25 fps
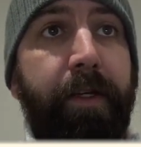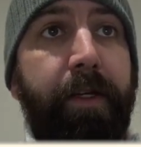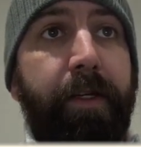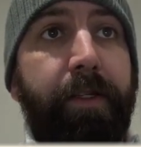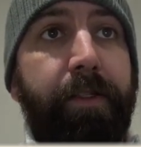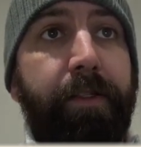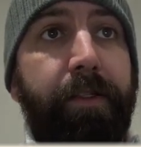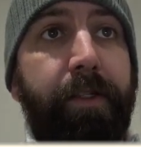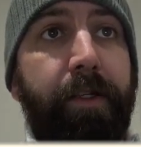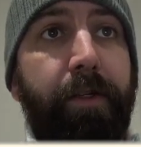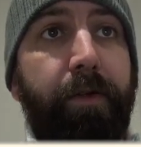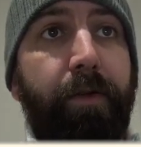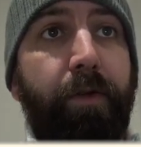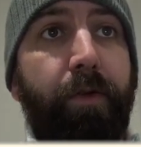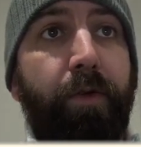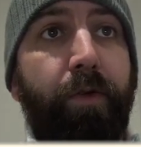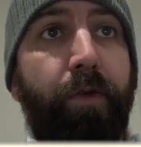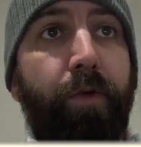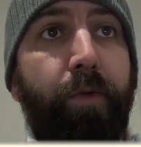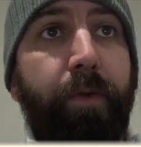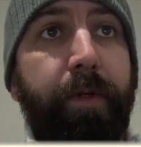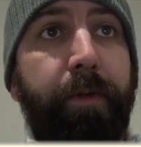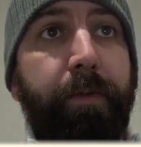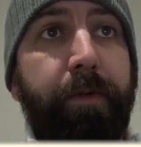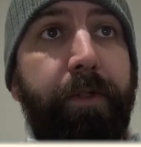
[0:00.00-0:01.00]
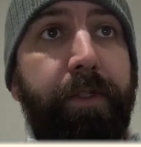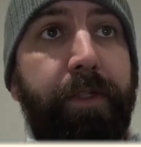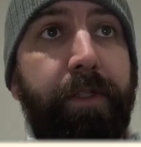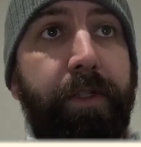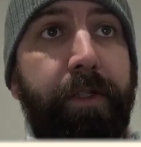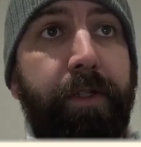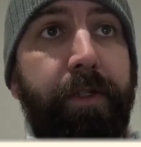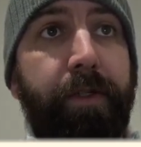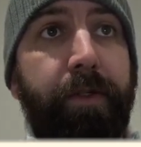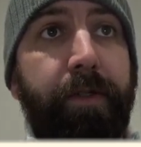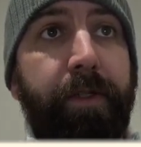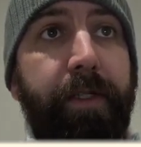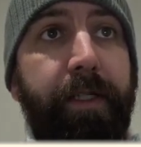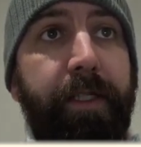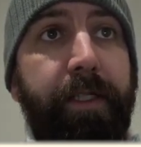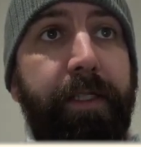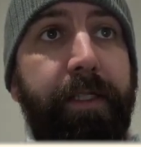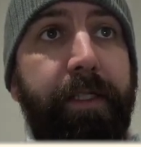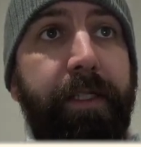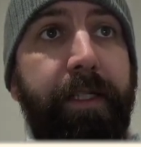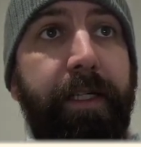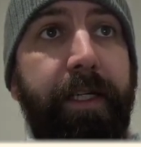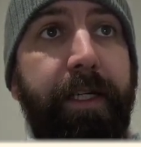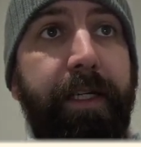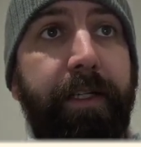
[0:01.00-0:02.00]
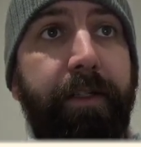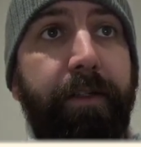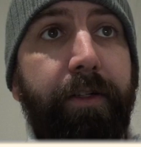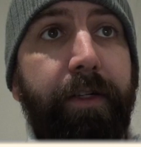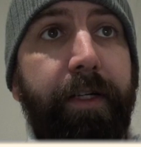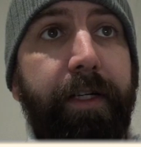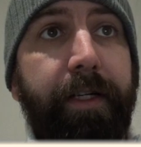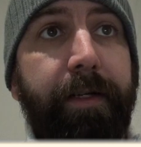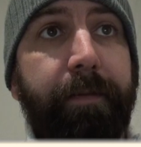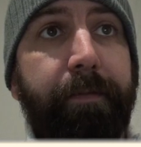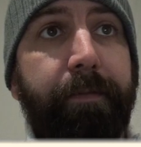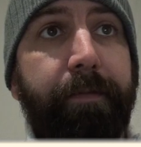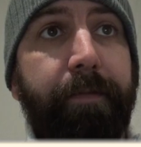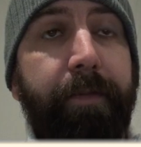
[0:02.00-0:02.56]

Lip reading: So all we would do is click on it,